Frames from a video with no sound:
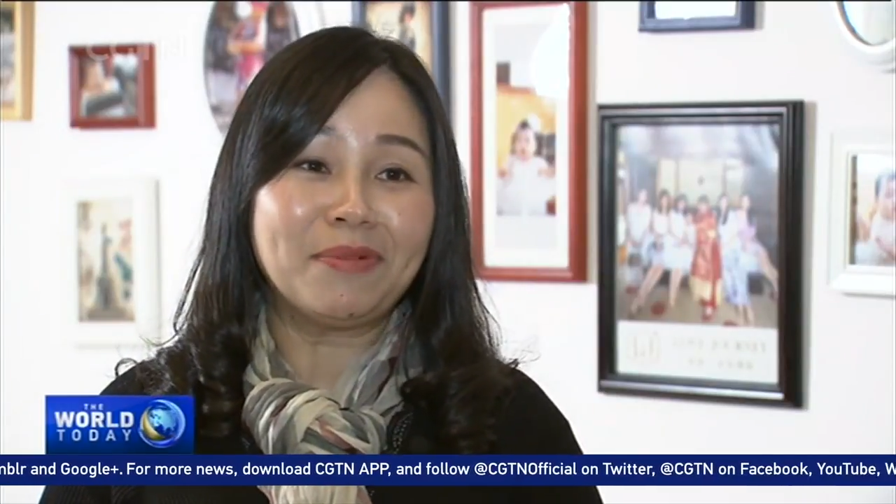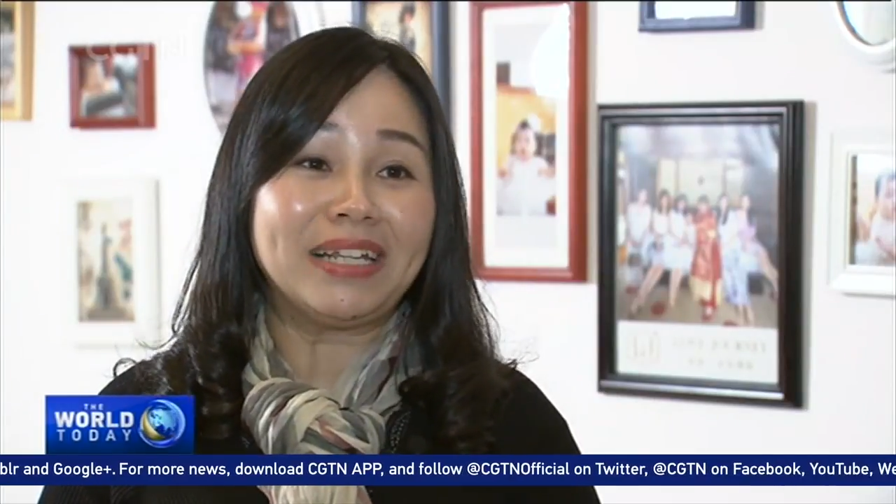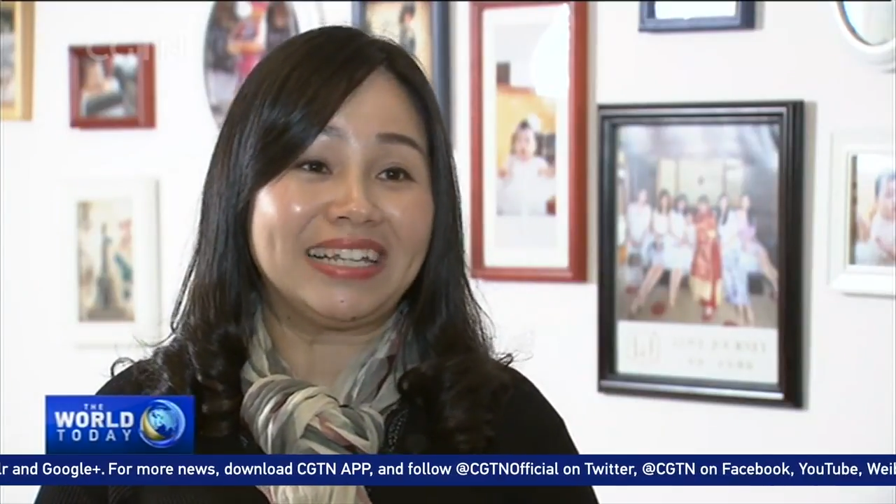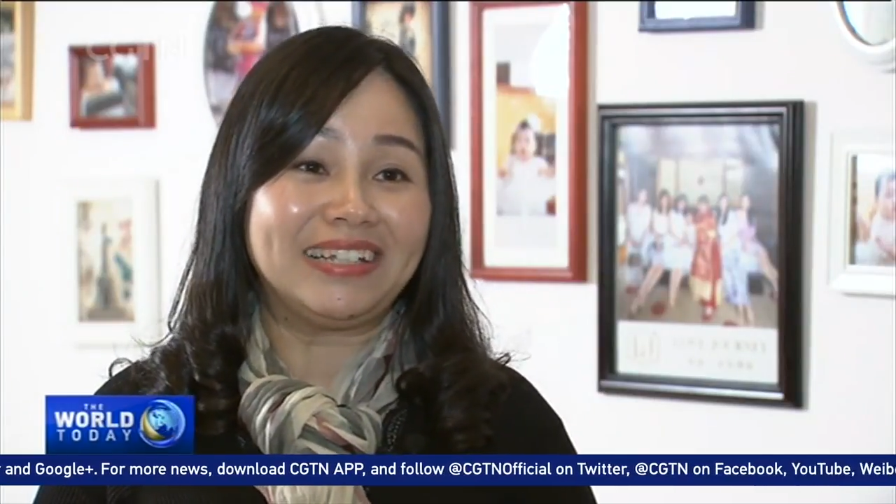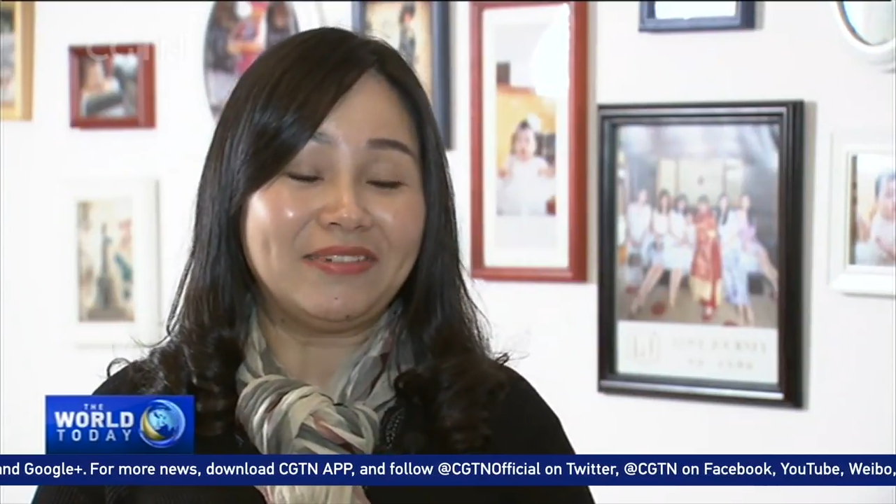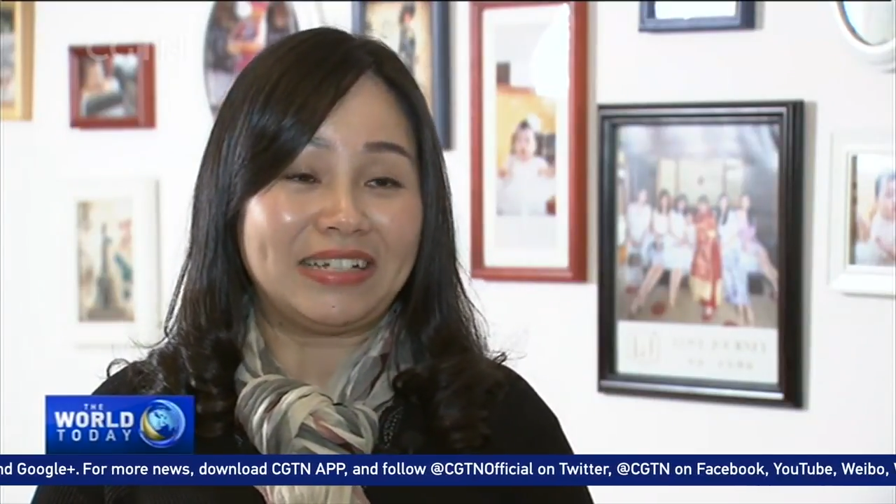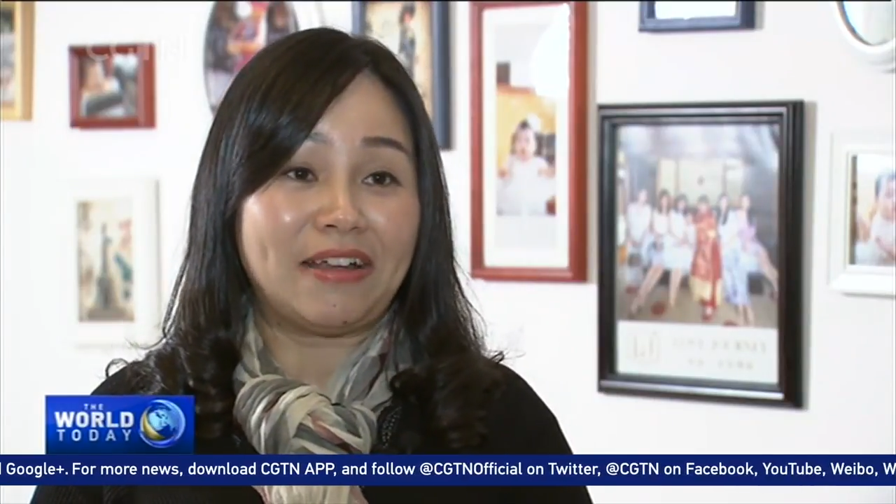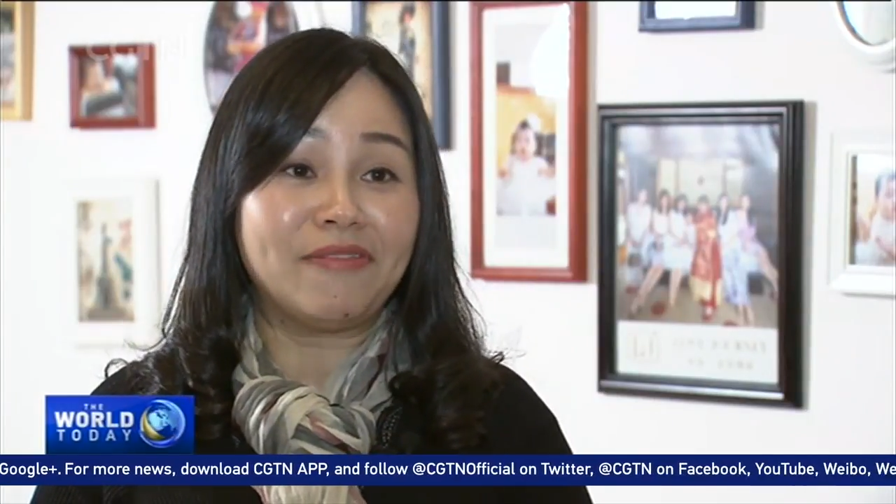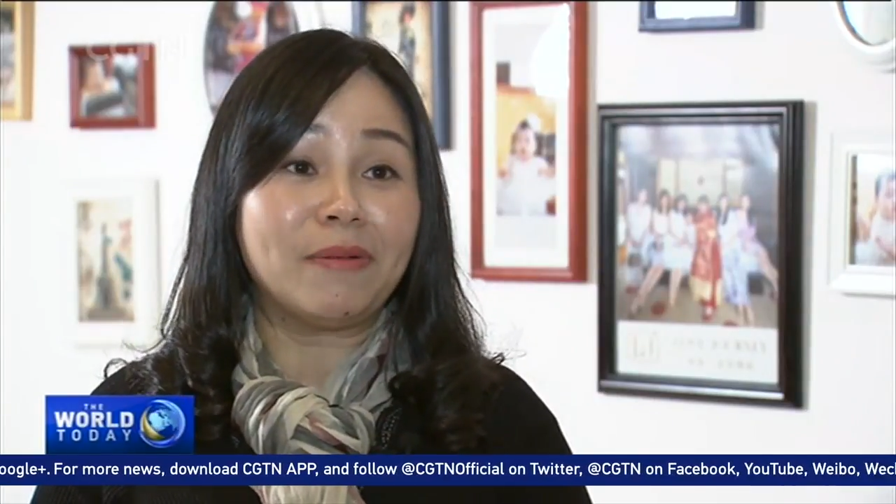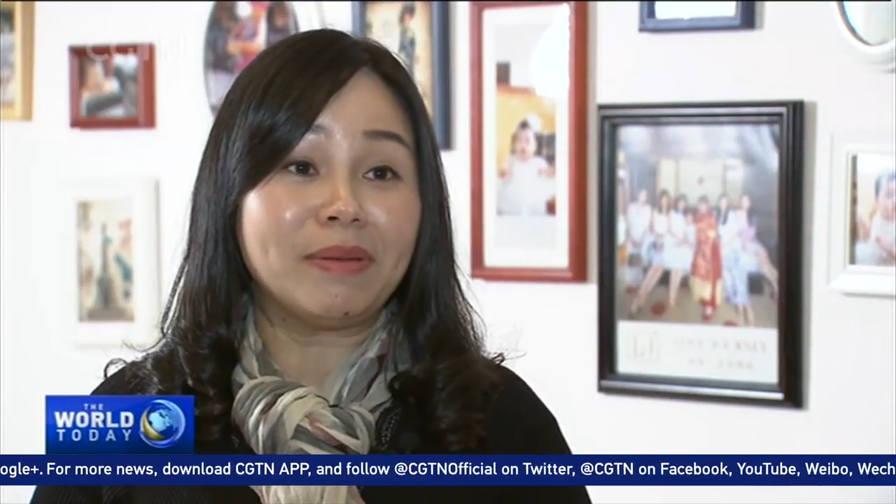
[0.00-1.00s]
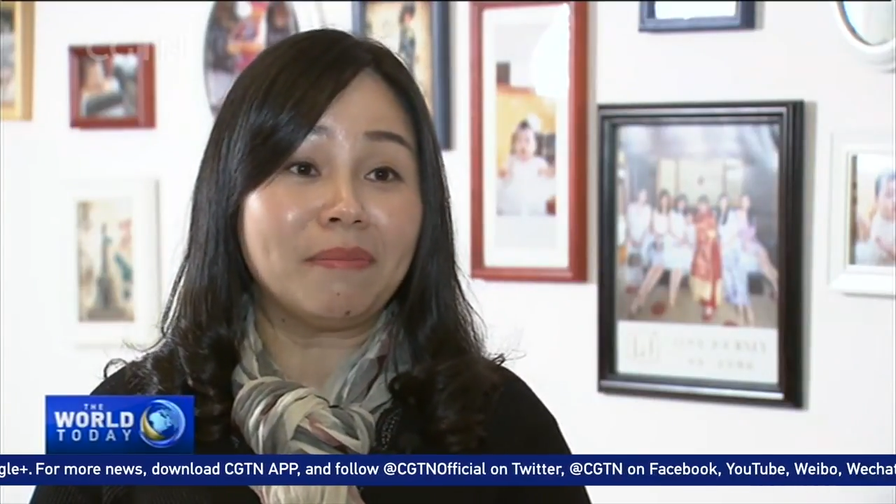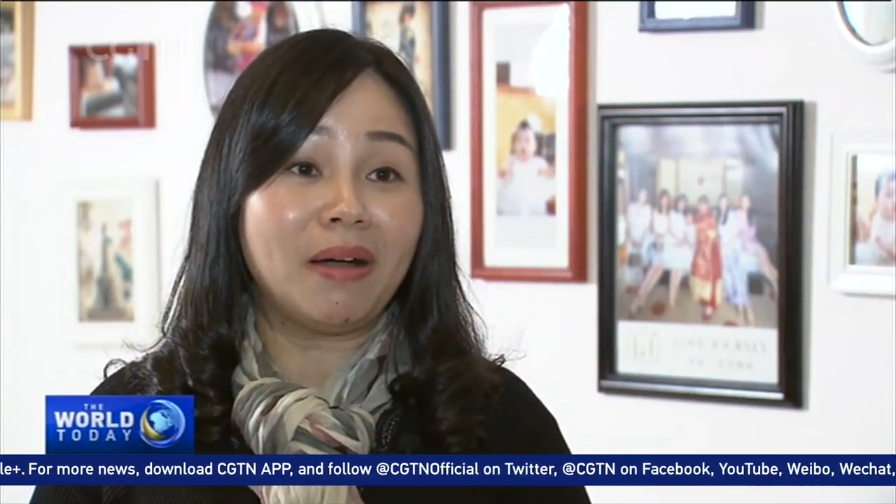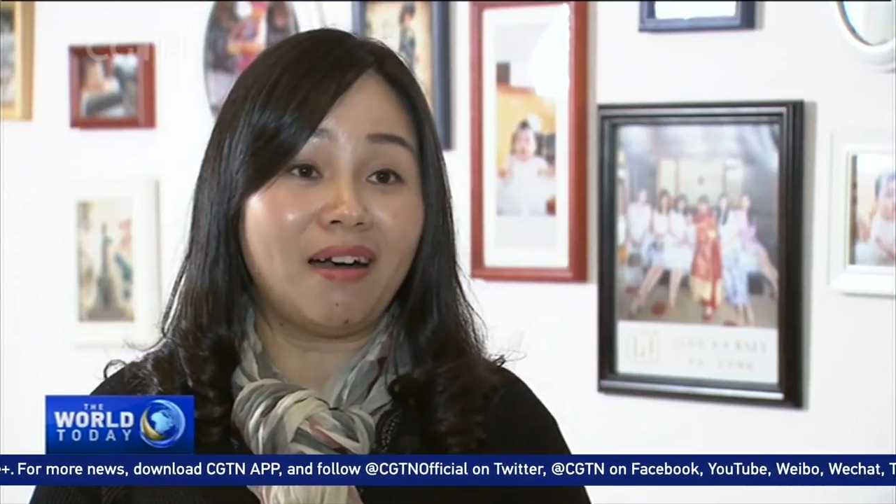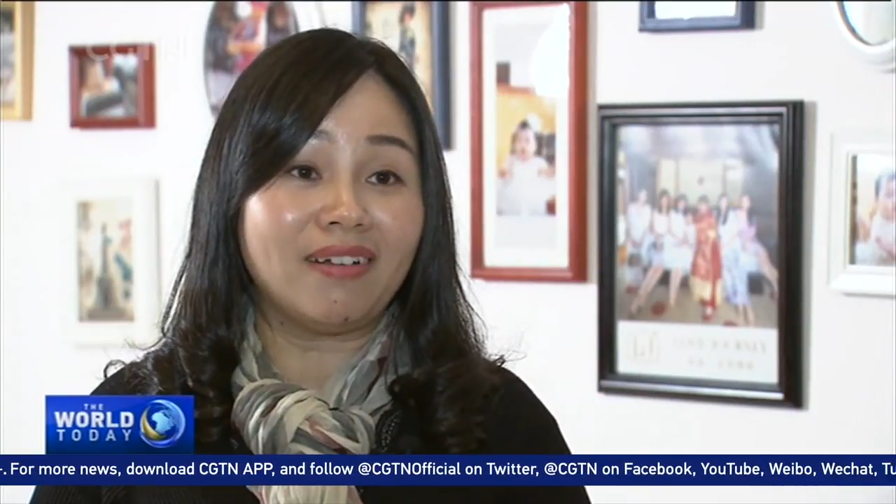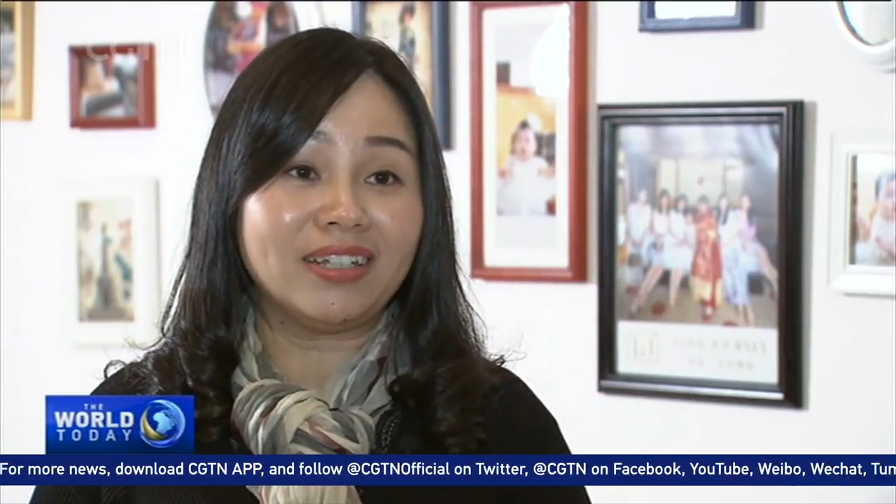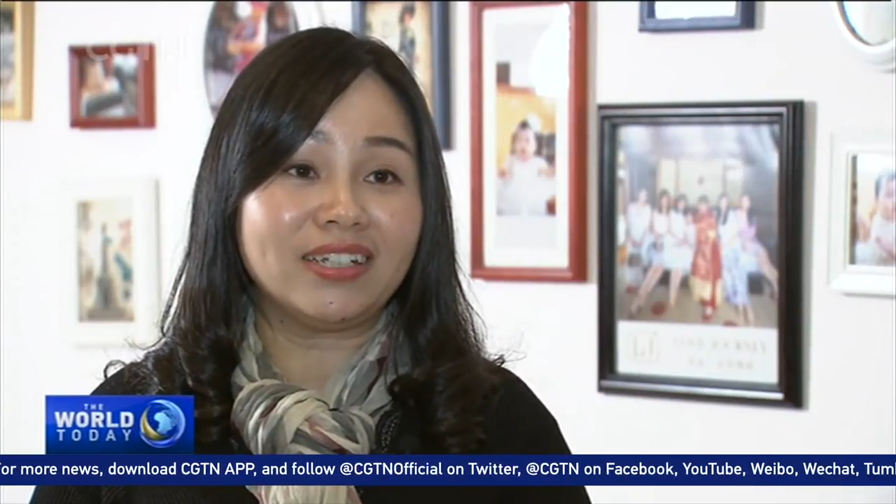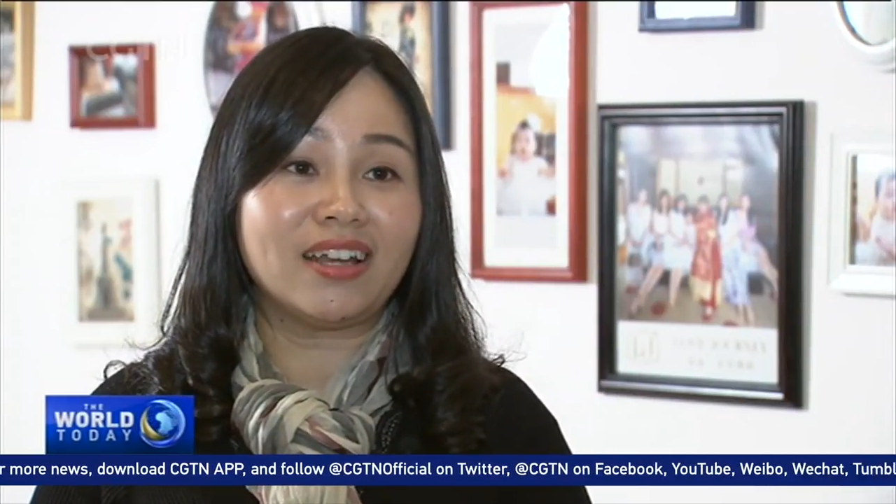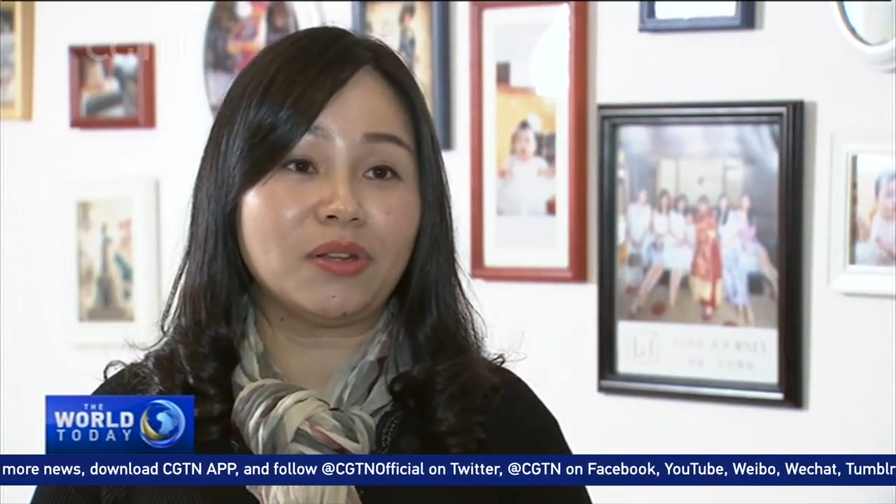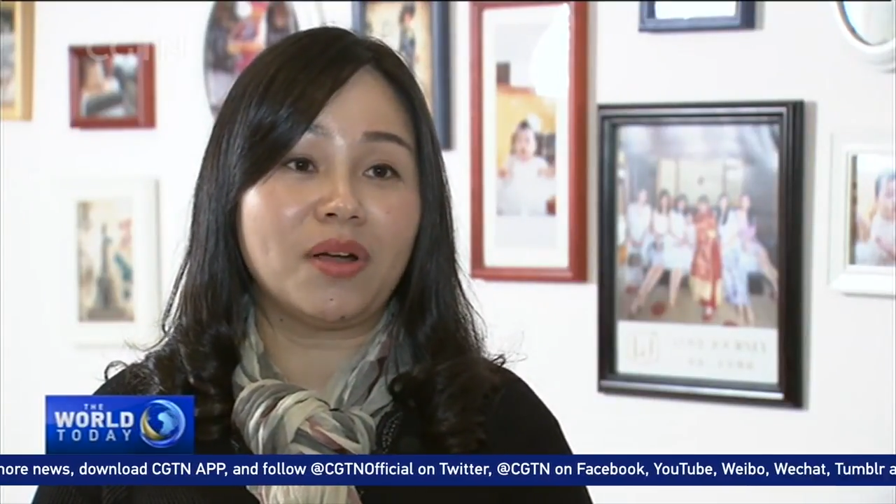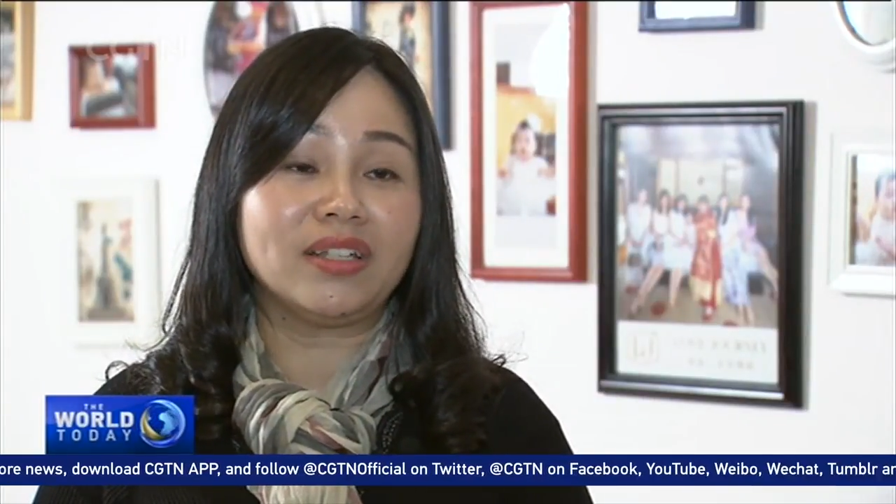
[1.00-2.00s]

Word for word: sent into our extended family chat